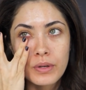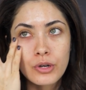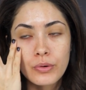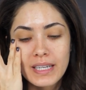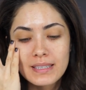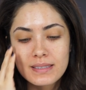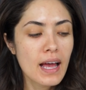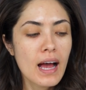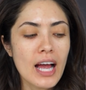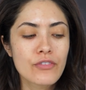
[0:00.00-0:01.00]
would crease.
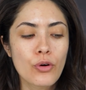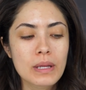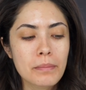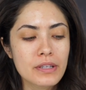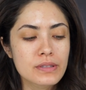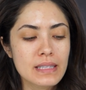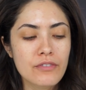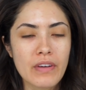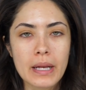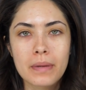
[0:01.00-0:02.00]
I've only been
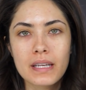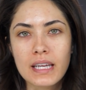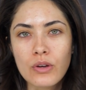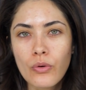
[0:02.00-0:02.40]
using vitamin E